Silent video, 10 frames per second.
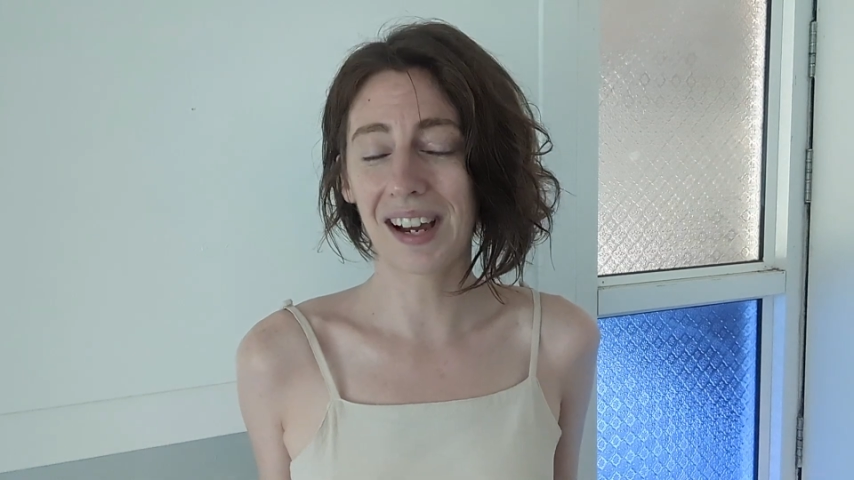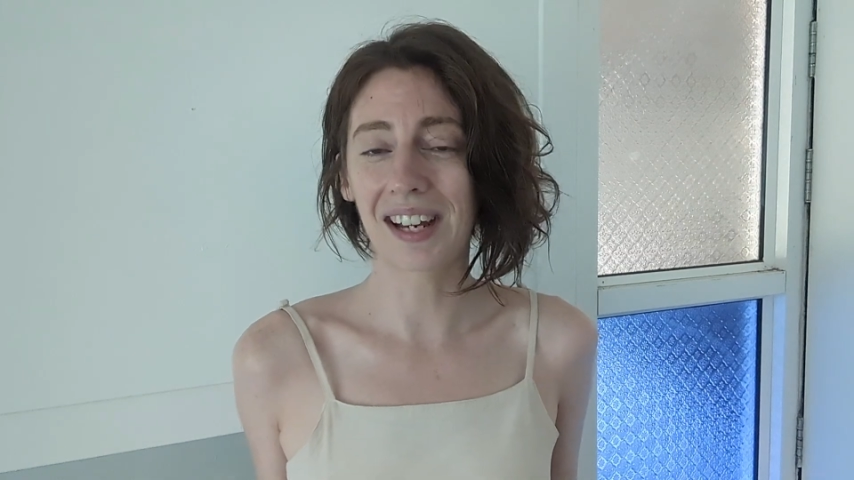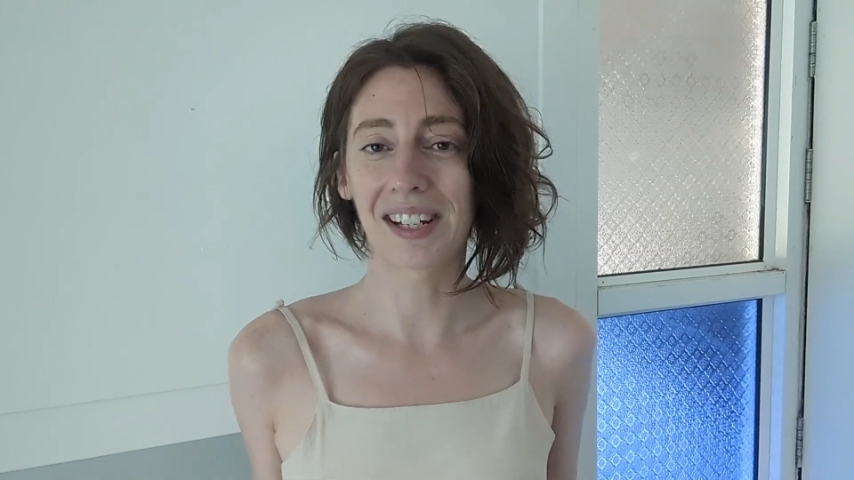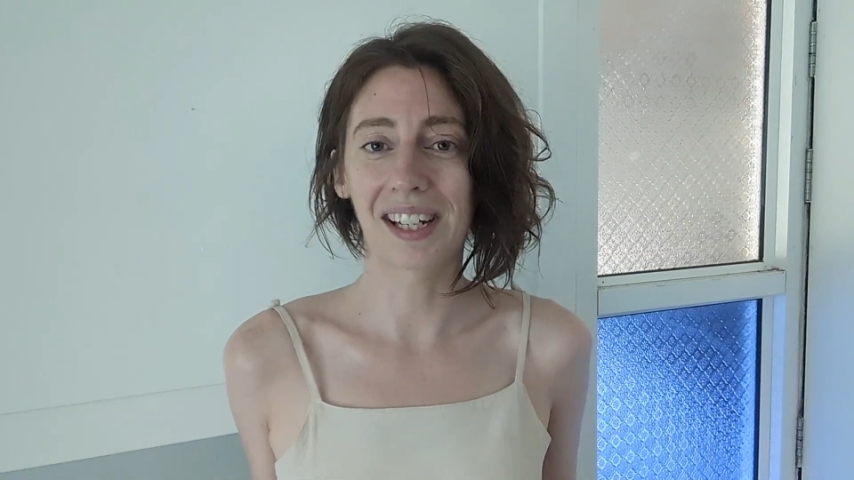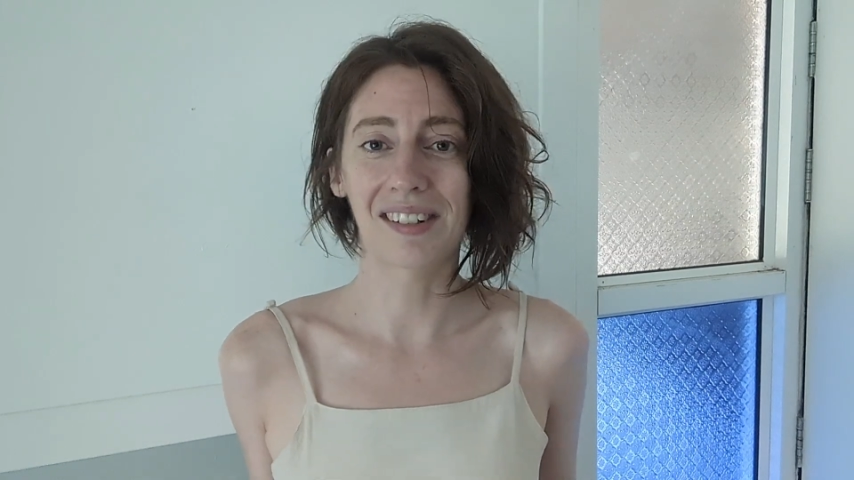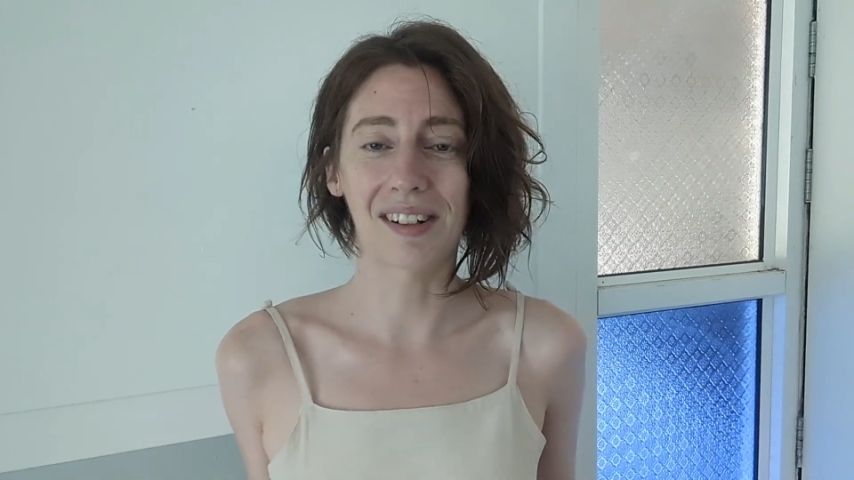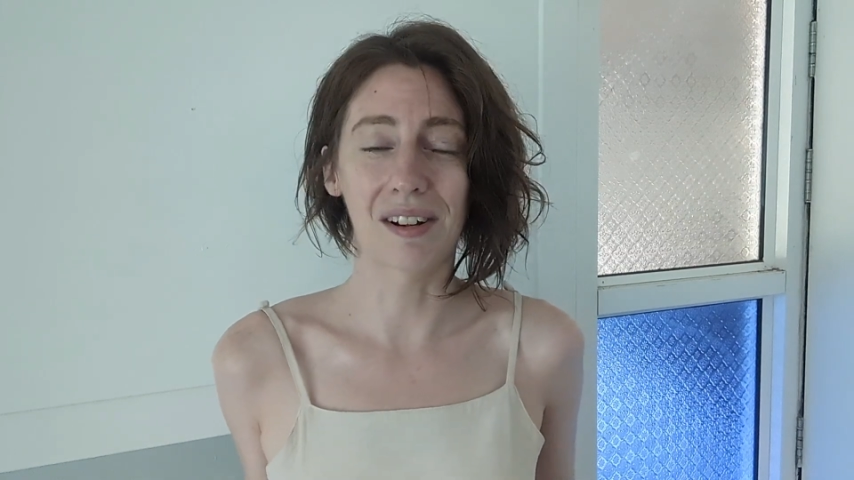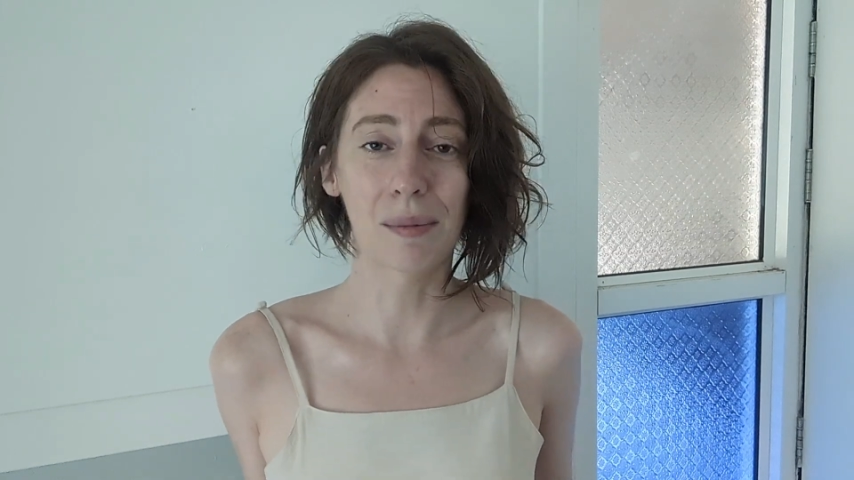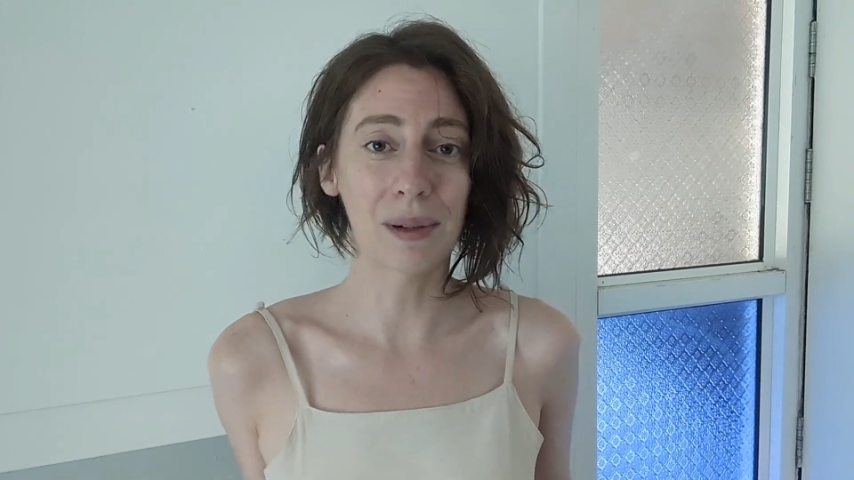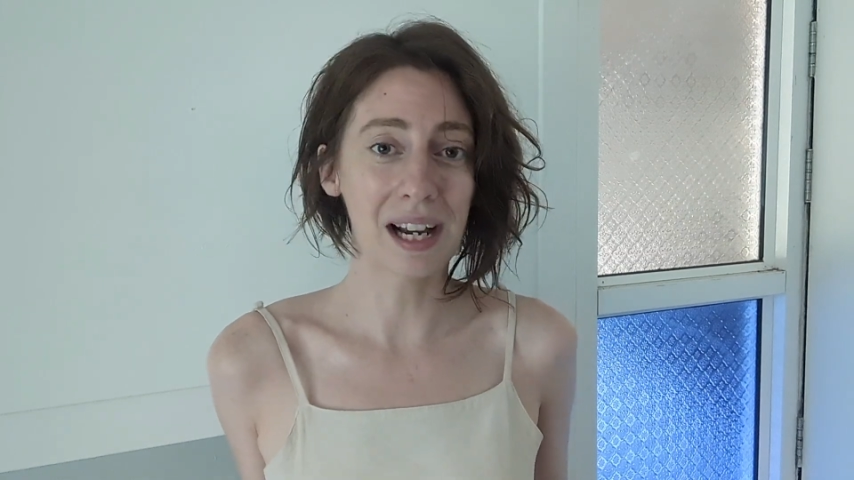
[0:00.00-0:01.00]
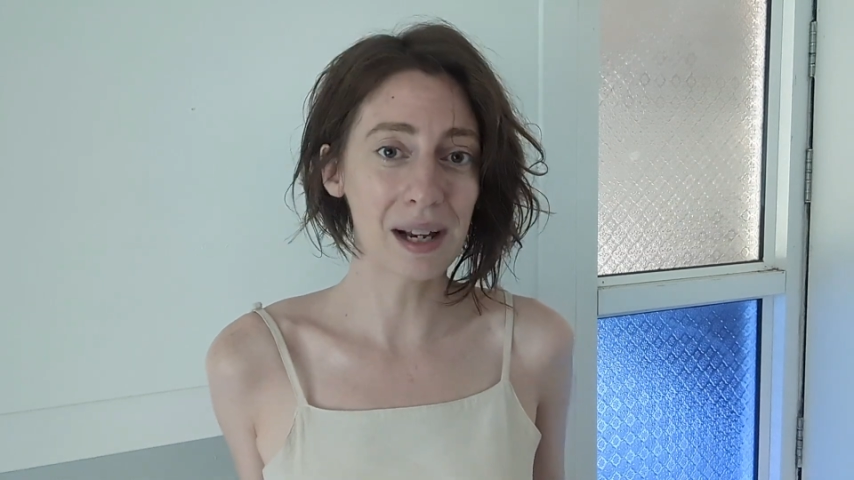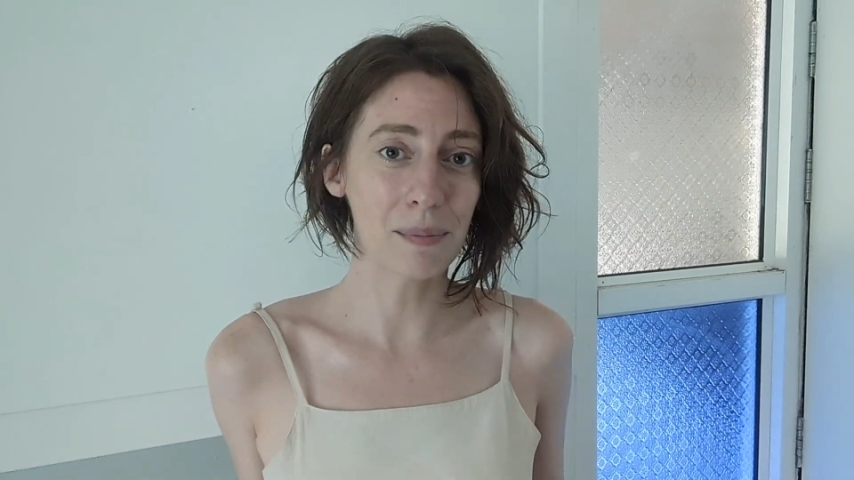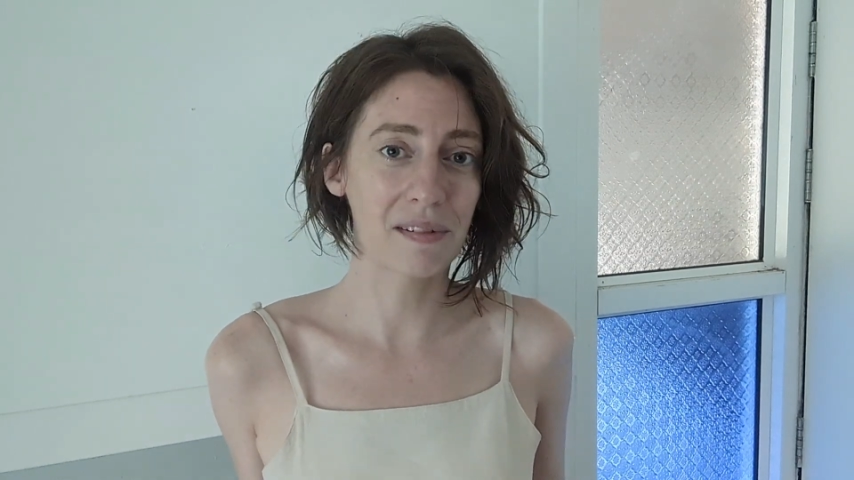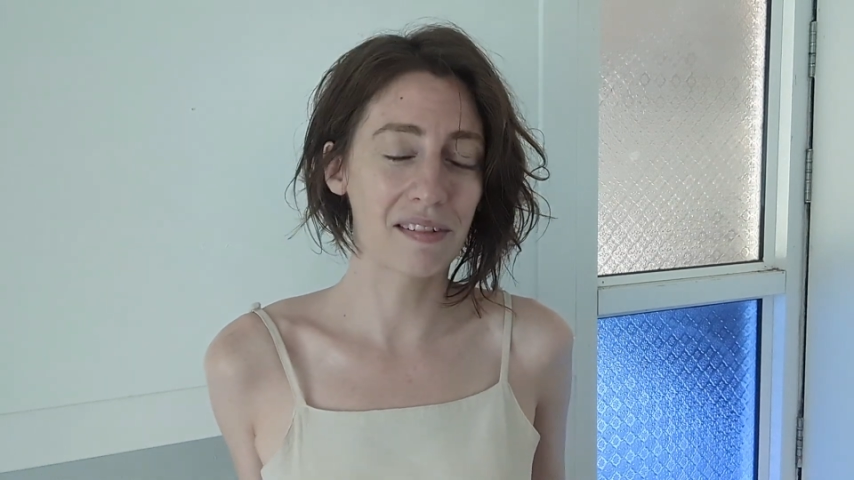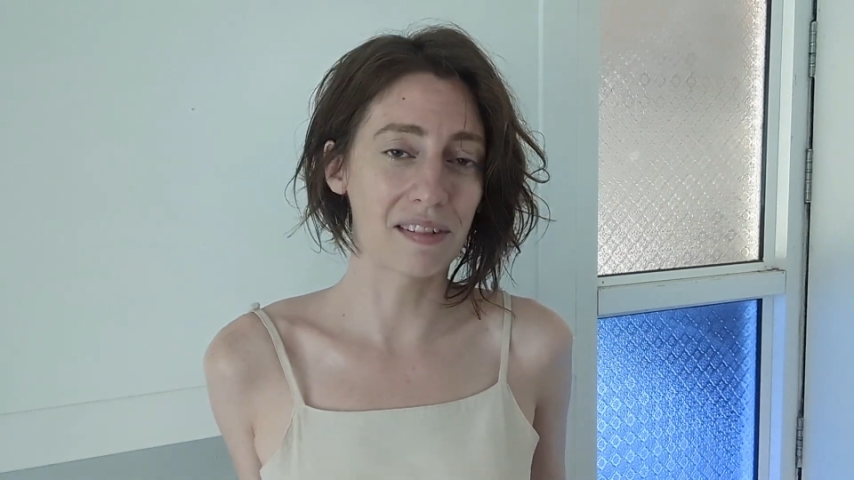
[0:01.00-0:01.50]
and a guitar, perhaps.